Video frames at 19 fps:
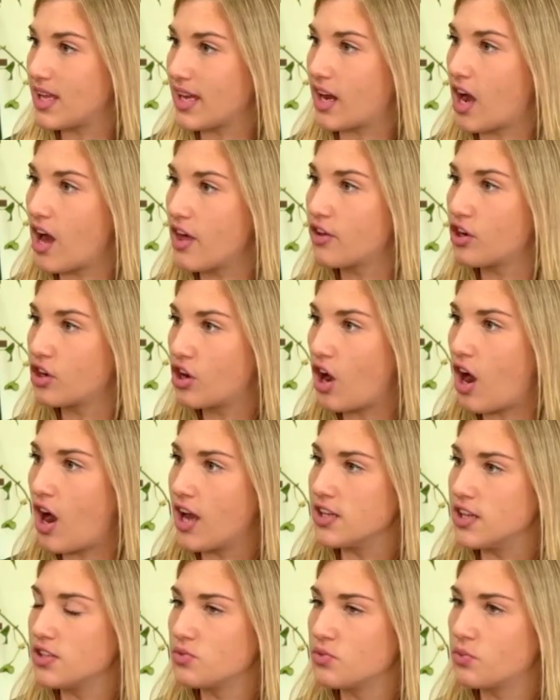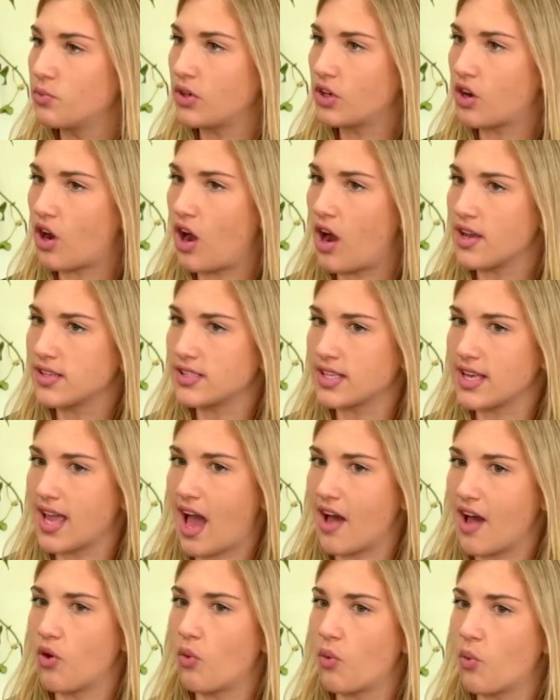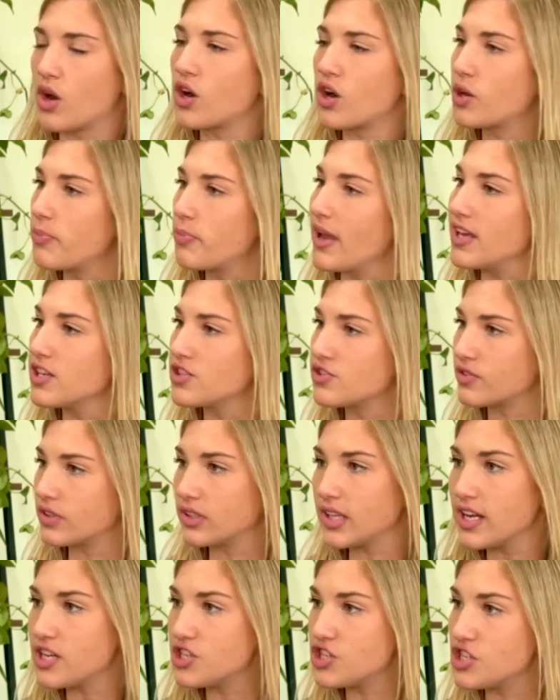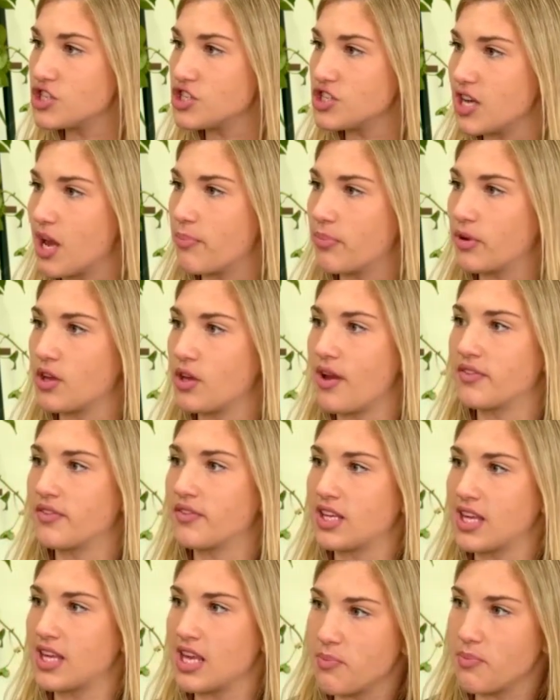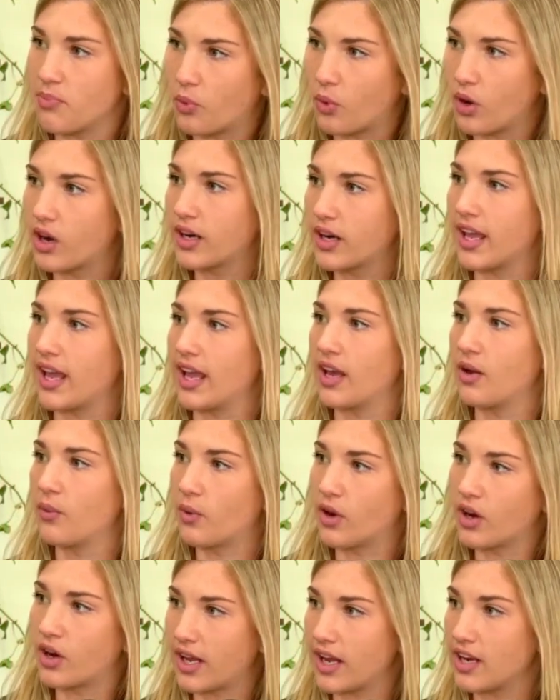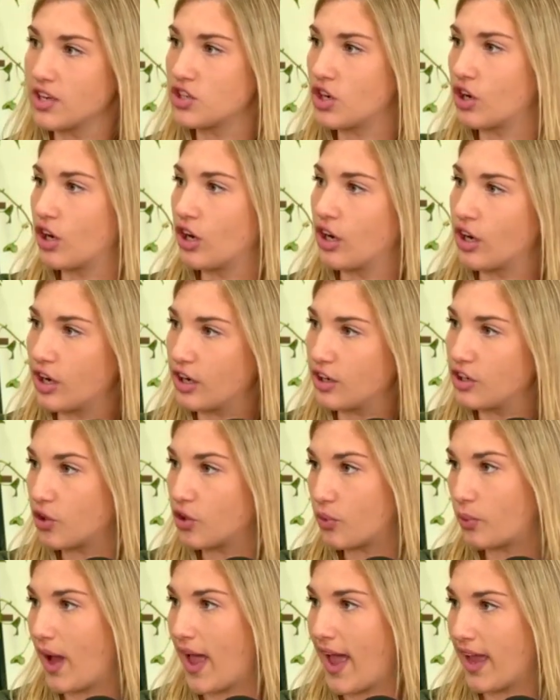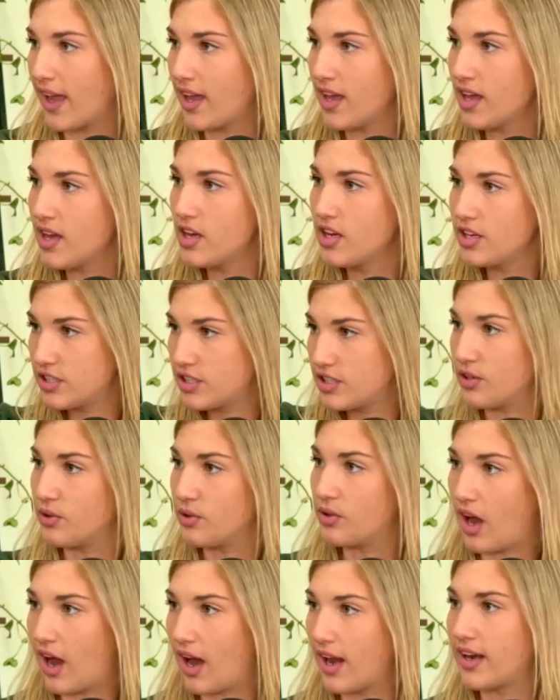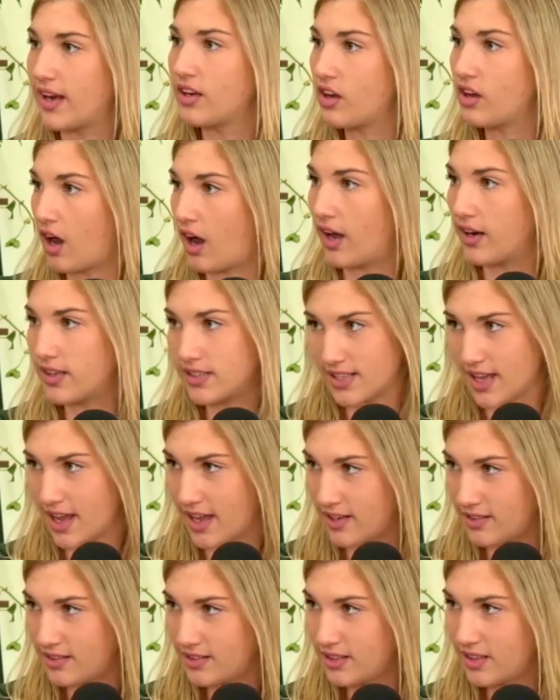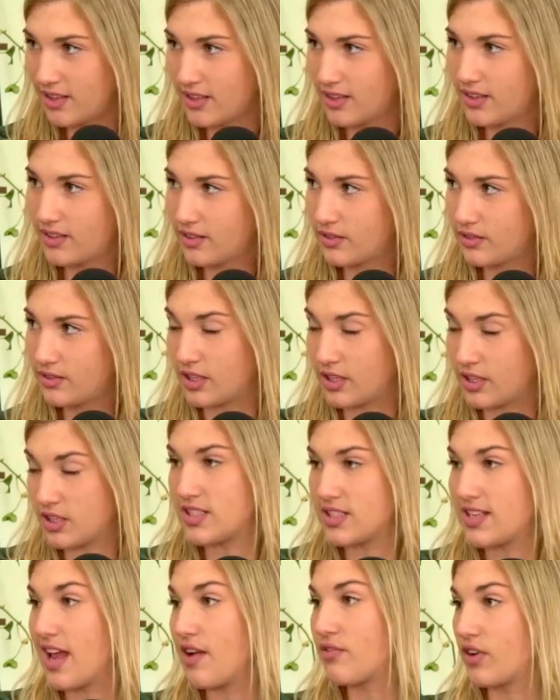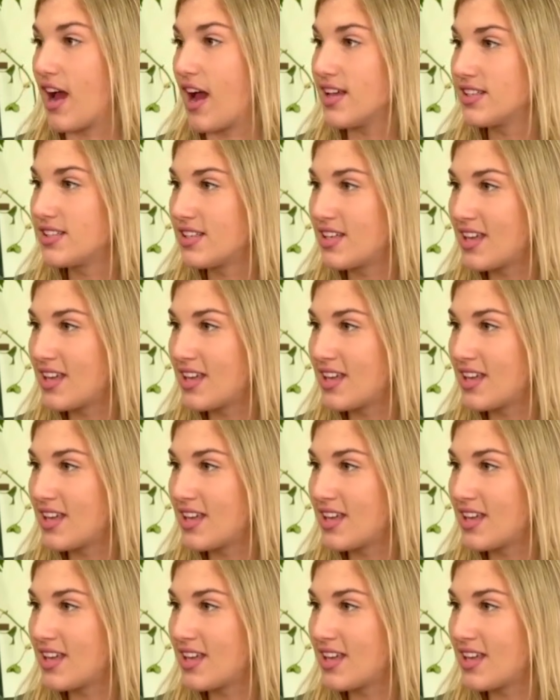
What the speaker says: Other gods would constantly have a work-based relationship where you have to keep working and working to earn your way to God. And God said, there's a day of rest.